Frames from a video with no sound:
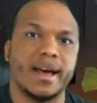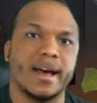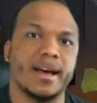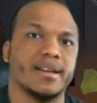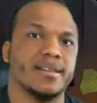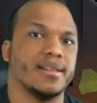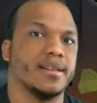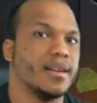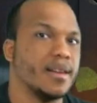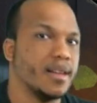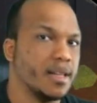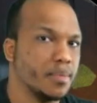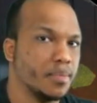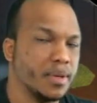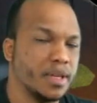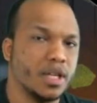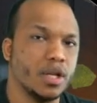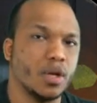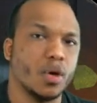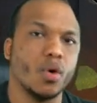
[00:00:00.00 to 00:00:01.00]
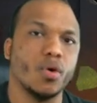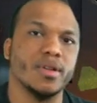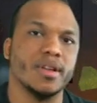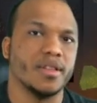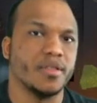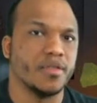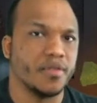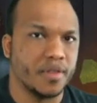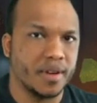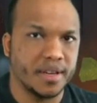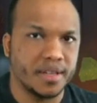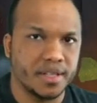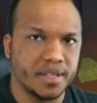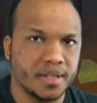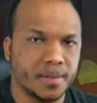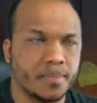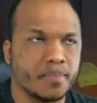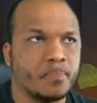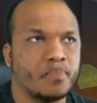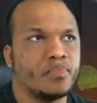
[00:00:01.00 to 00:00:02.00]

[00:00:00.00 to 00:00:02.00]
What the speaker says: as the Hillbilly or Leatherface.